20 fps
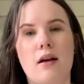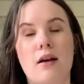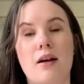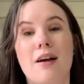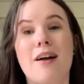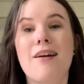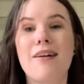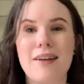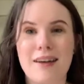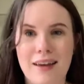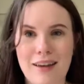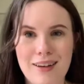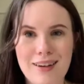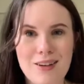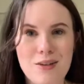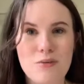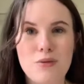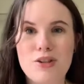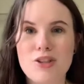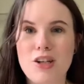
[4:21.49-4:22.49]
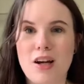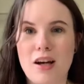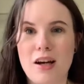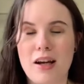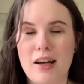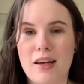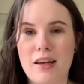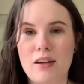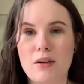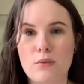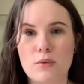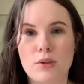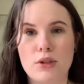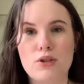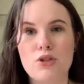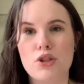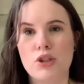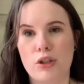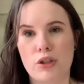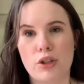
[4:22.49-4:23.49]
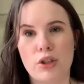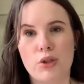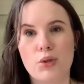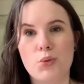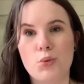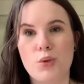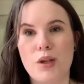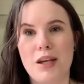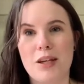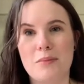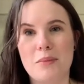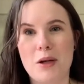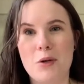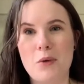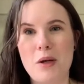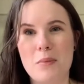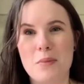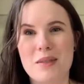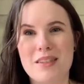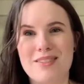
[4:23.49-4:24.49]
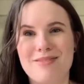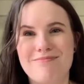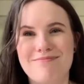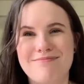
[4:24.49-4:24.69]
cardigan, which I will show you in my WIPs.